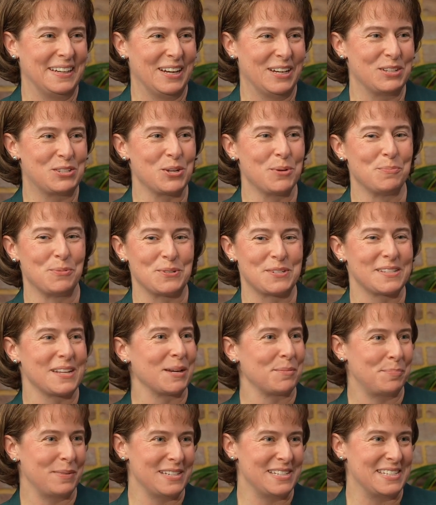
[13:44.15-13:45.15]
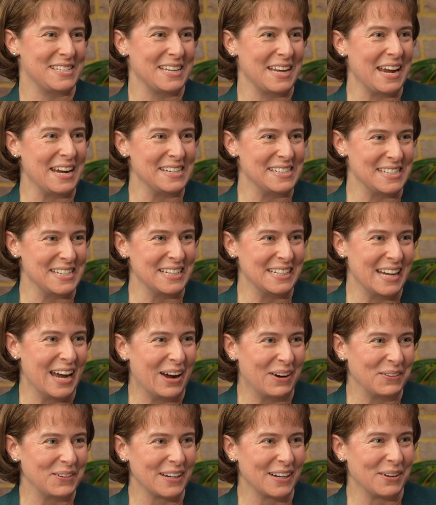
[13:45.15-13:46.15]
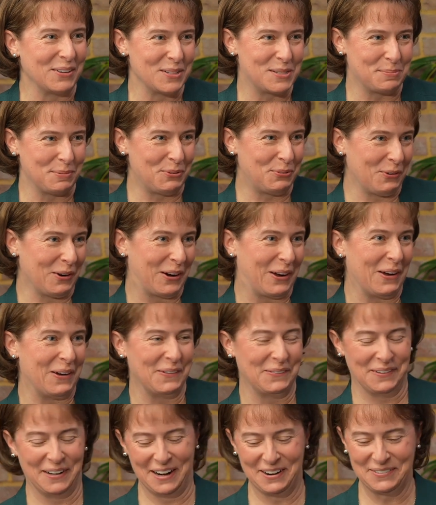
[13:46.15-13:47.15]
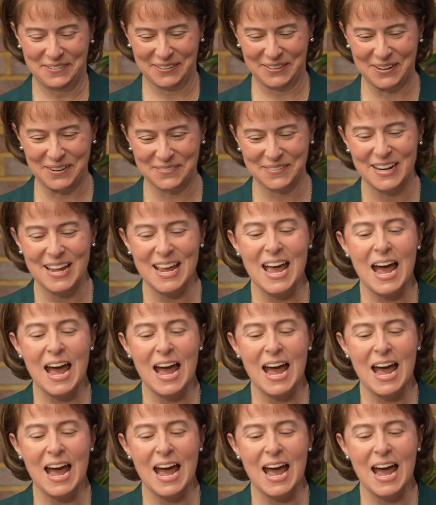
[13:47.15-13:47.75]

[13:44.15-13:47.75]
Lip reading: it's almost like BC AD now, you know, it's before COVID, after COVID.